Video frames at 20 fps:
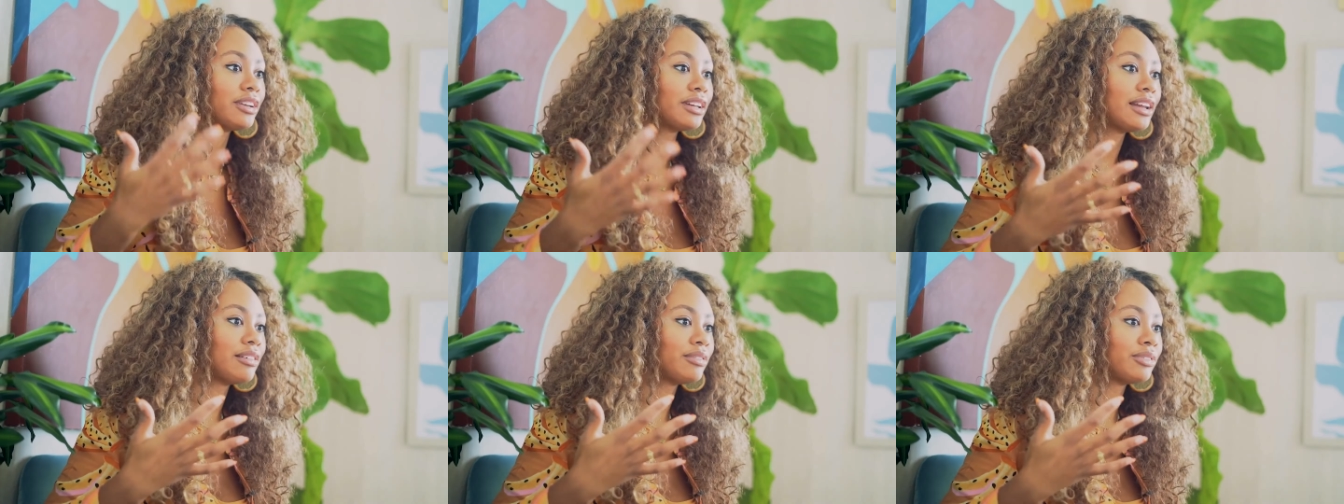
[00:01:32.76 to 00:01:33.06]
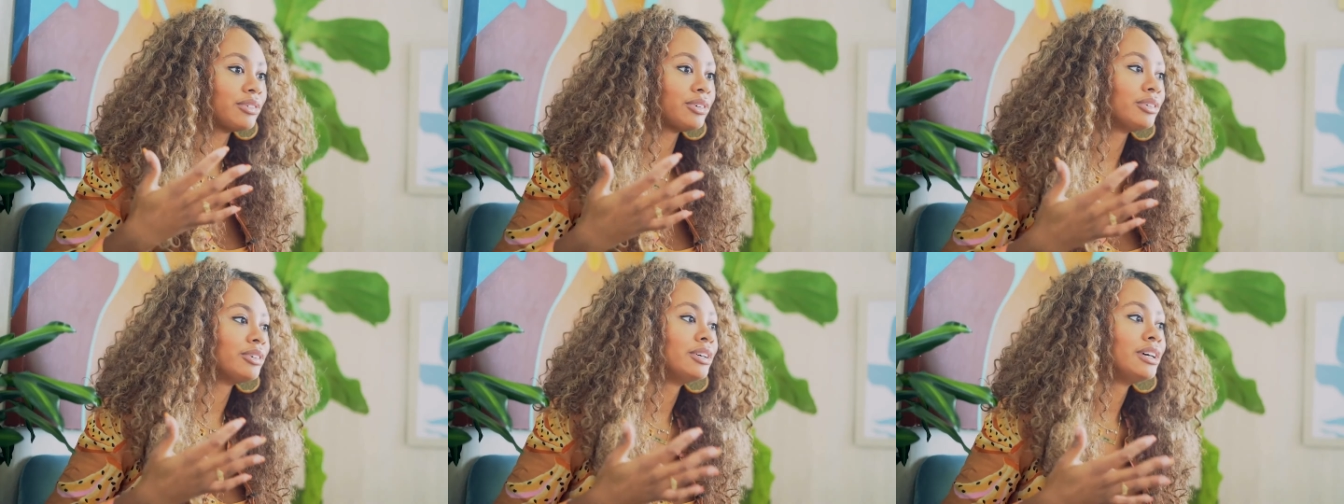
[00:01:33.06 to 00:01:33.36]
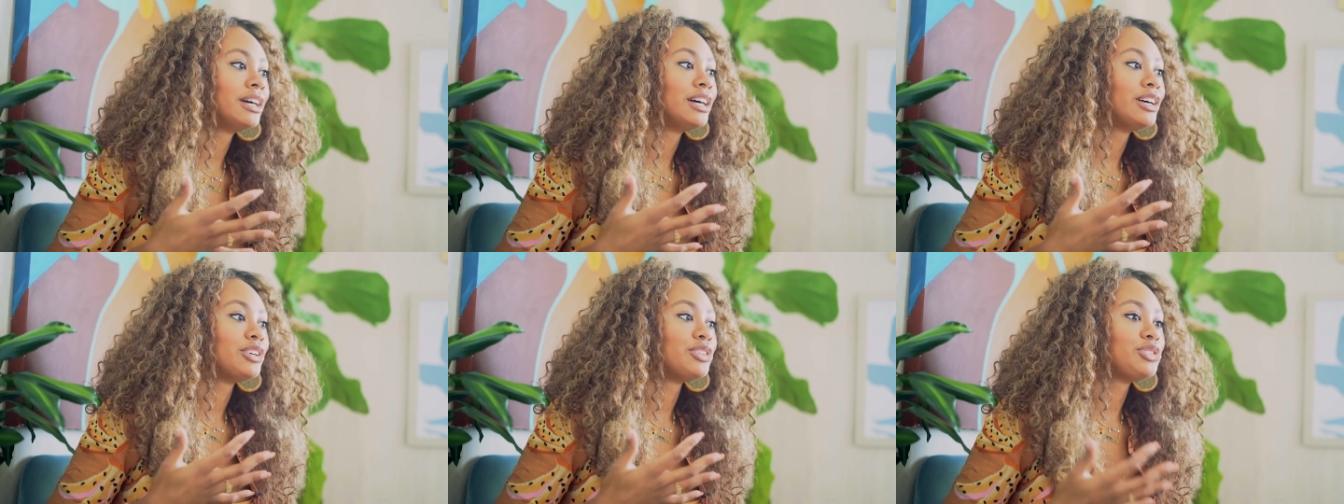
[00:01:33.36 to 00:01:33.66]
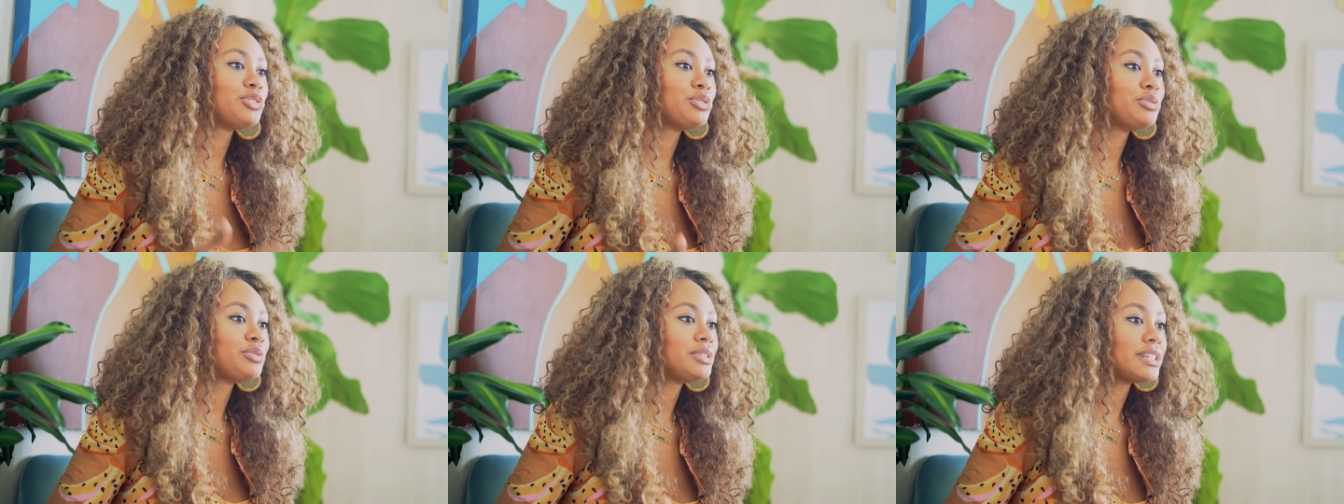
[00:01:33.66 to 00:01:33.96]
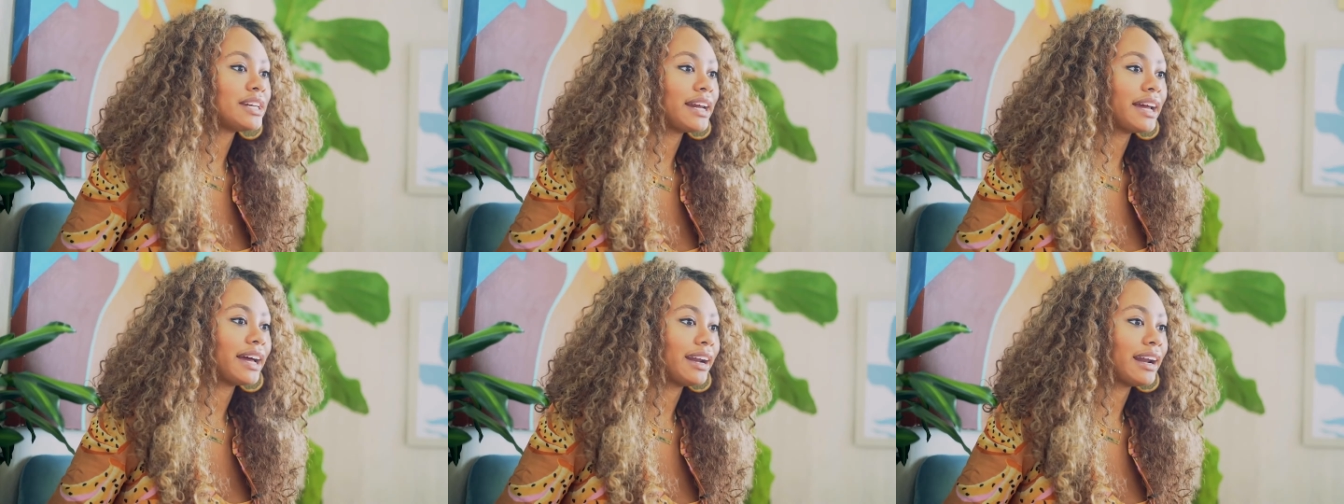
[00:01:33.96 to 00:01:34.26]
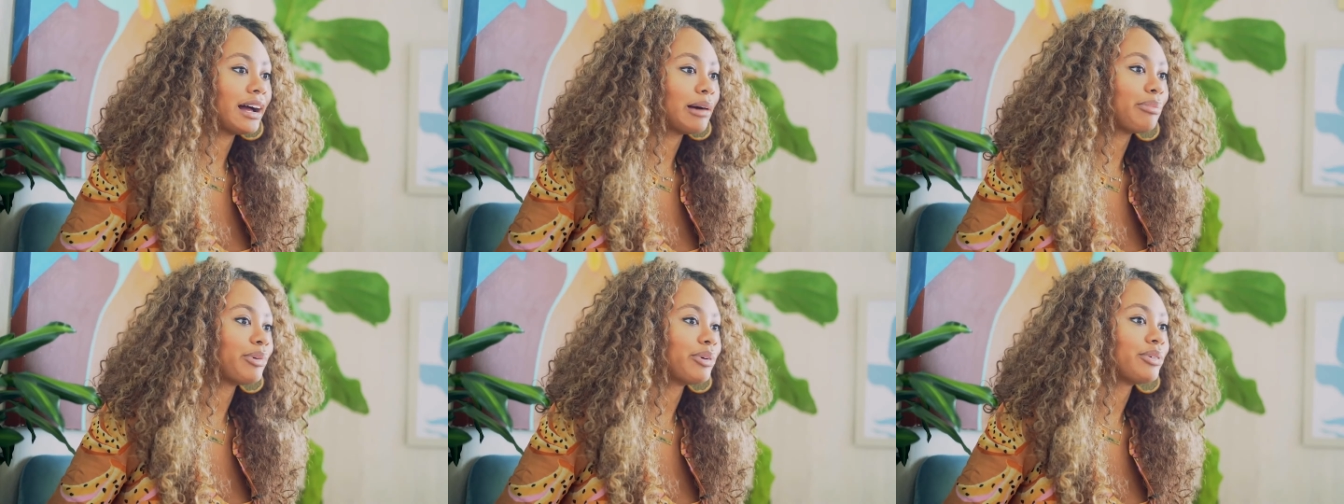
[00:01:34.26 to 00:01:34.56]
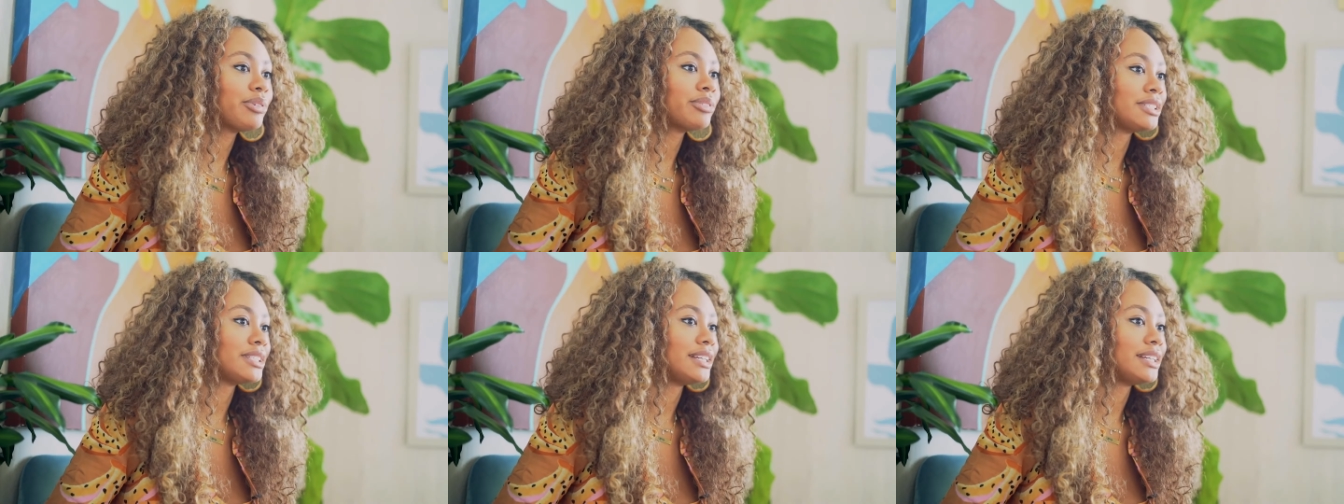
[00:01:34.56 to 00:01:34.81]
level do today at Apples.